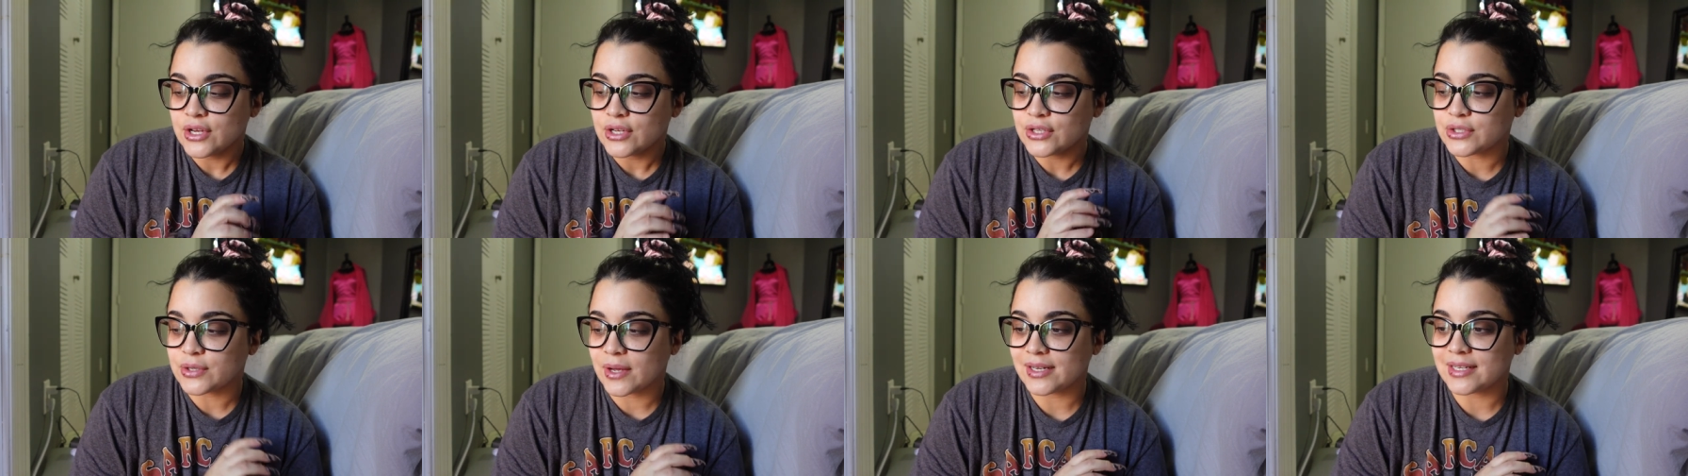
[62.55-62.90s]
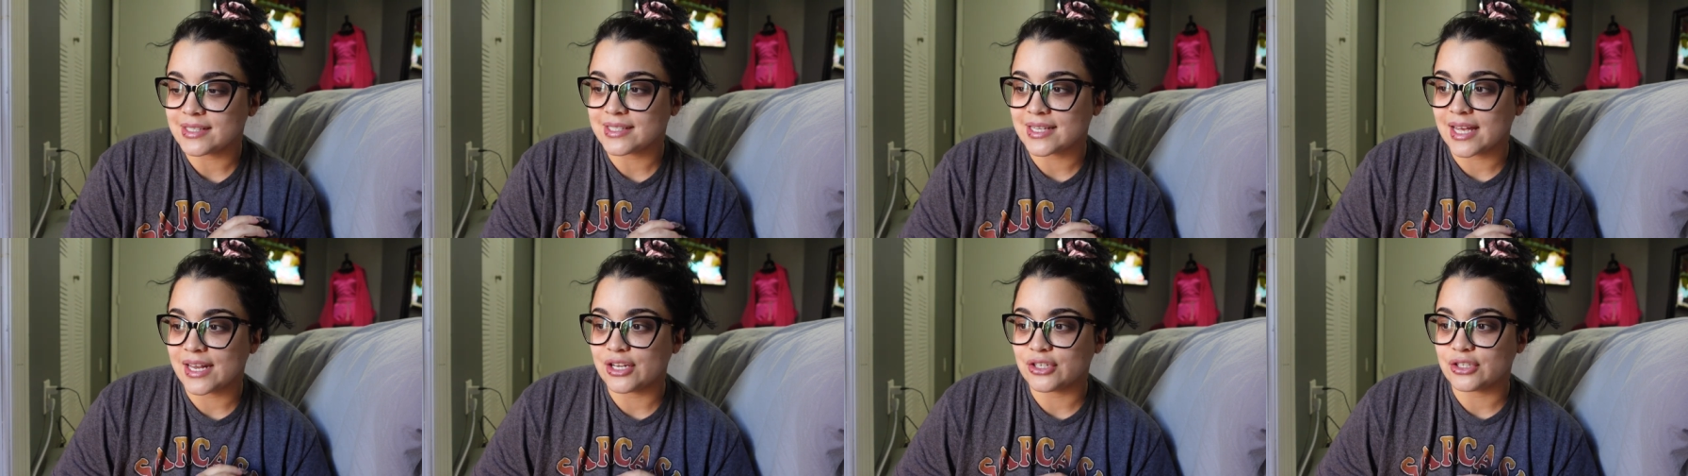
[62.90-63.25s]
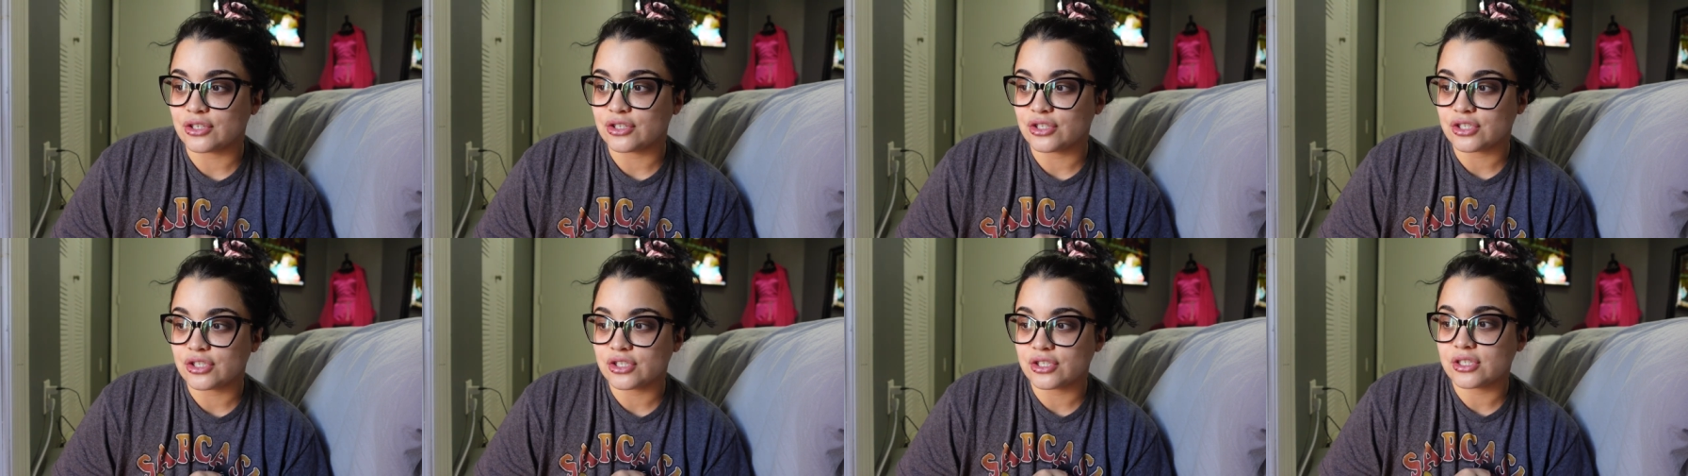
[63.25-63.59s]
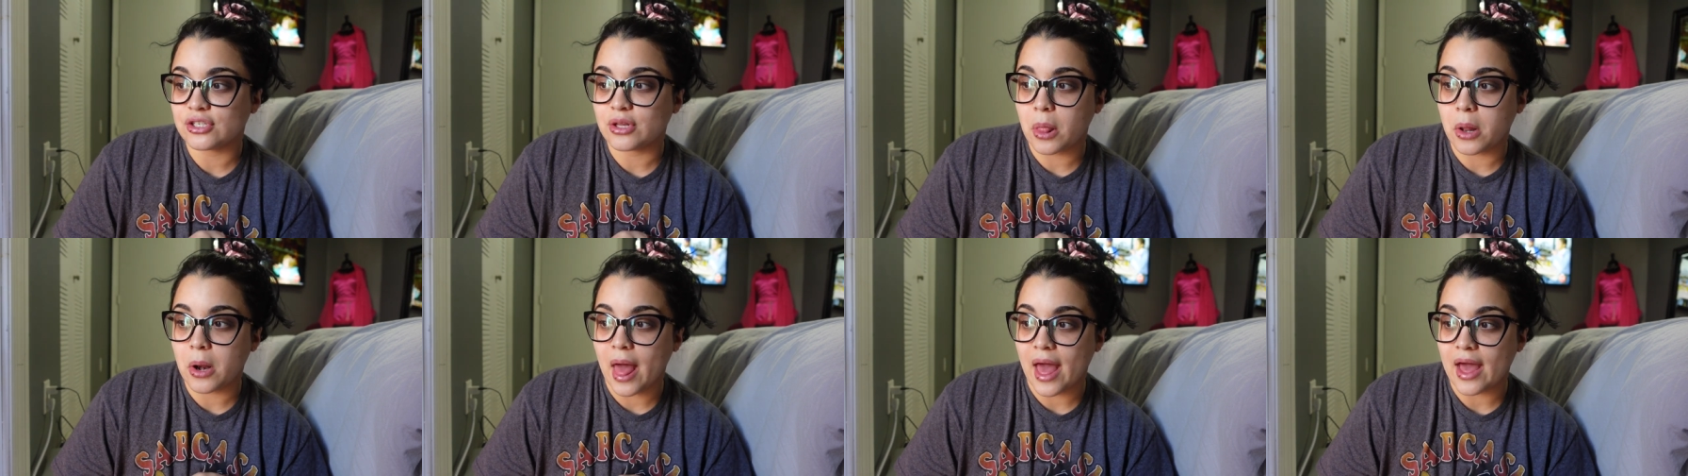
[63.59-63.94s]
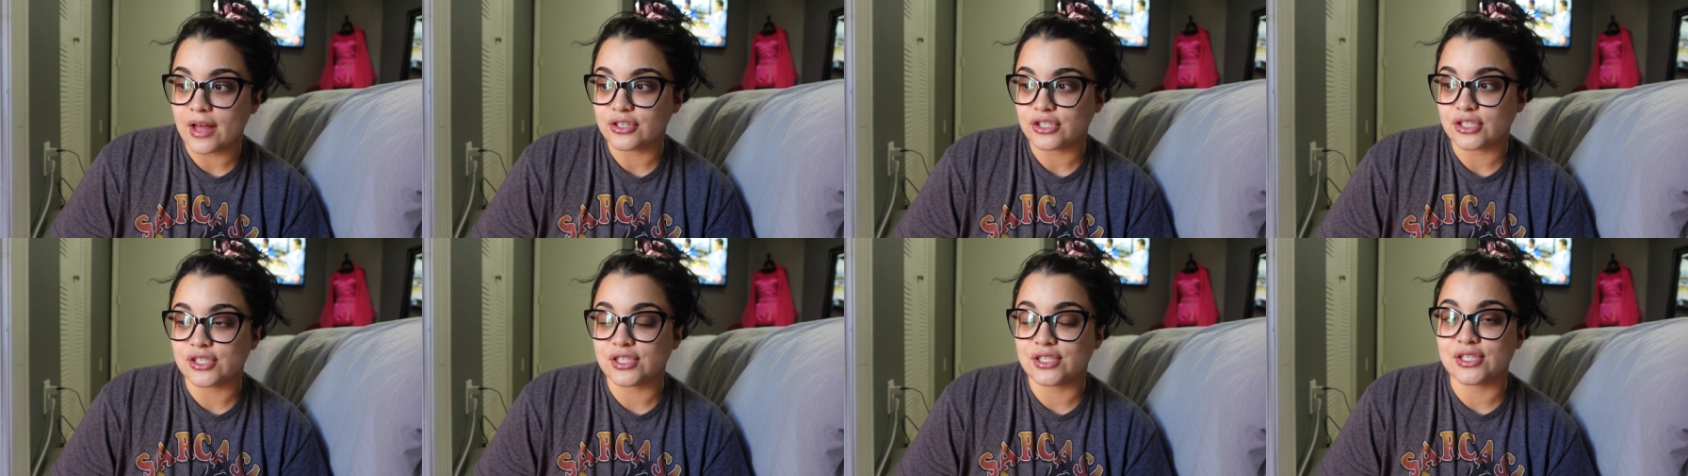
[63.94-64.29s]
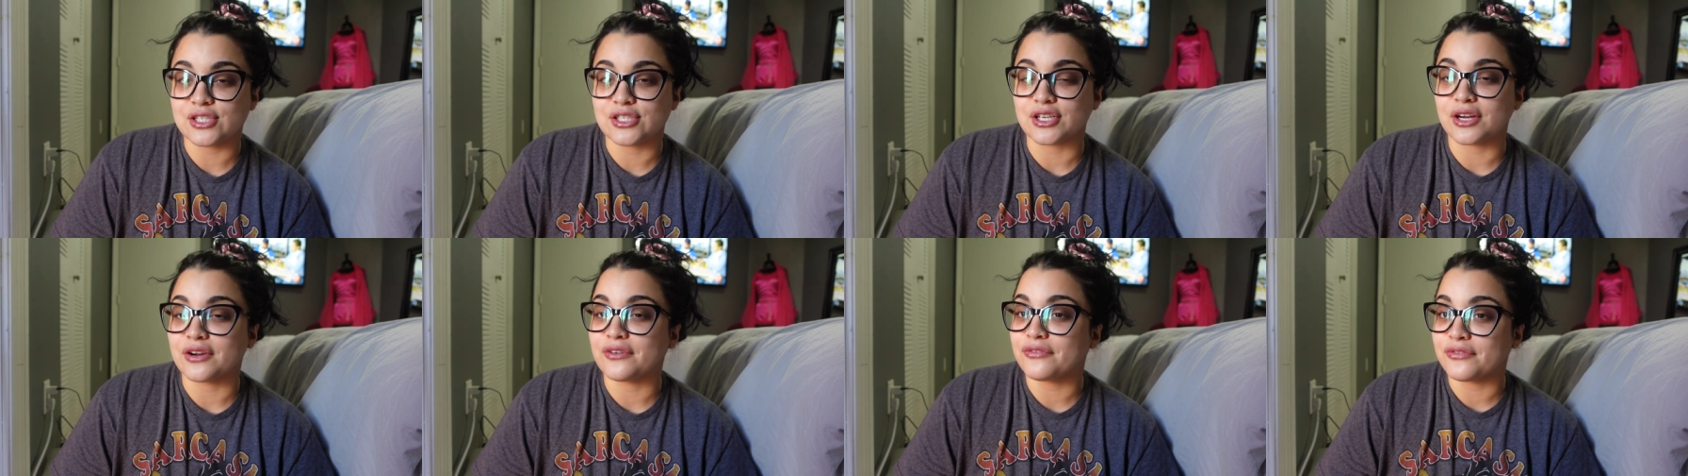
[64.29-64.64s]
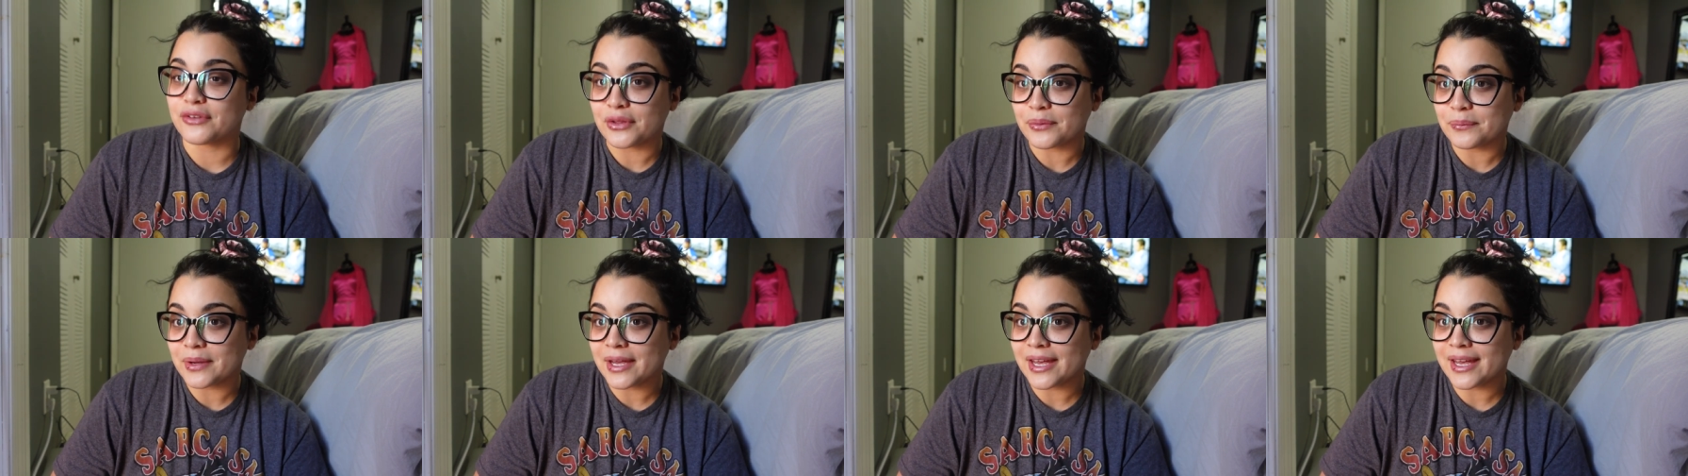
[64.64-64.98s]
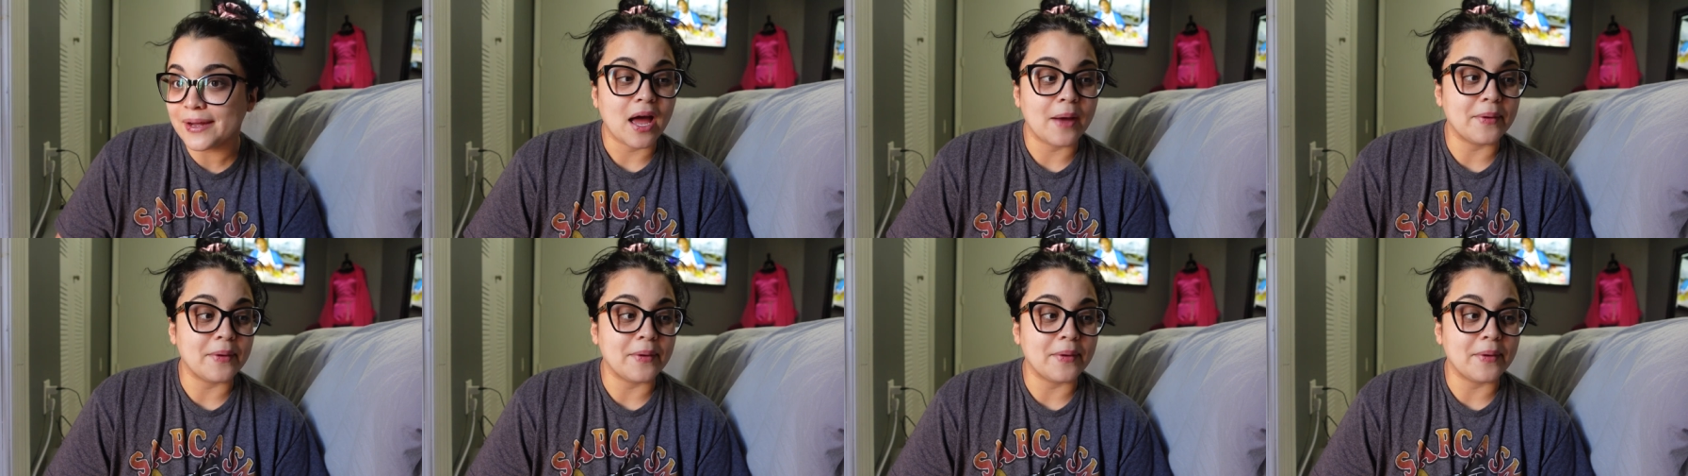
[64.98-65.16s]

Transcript: So I decided to, just just to start filming.